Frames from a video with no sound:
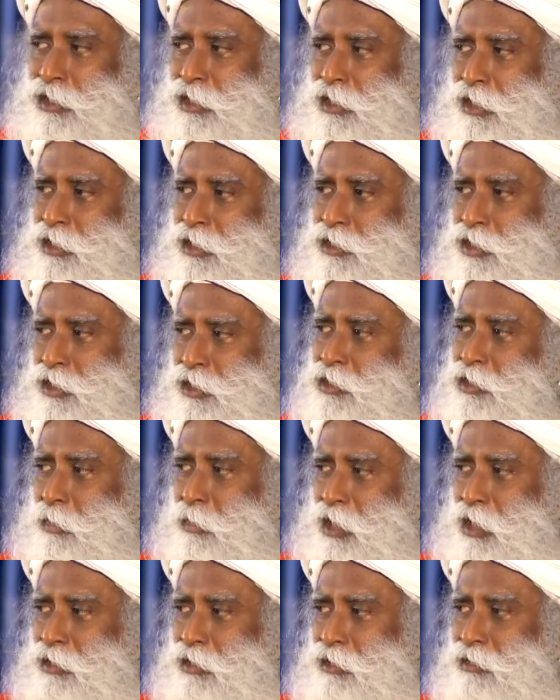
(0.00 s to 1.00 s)
that nature has
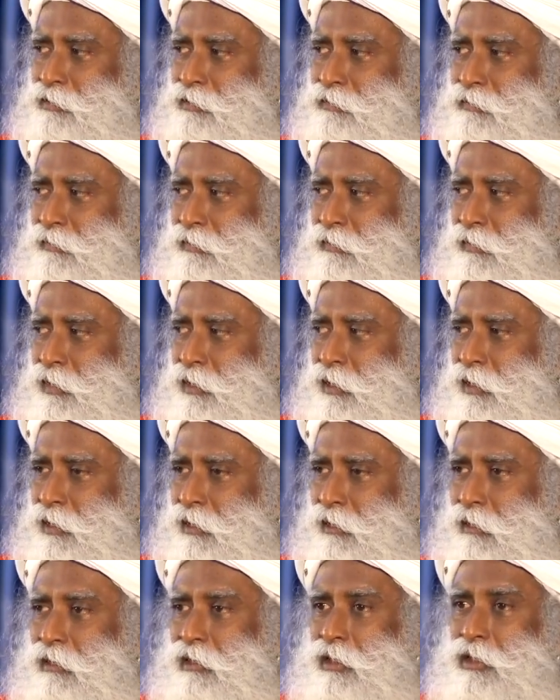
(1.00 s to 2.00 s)
made?
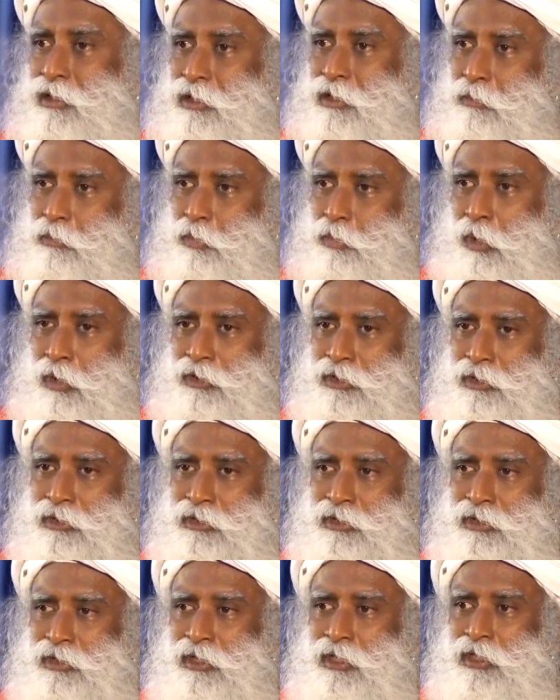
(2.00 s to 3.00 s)
it's important.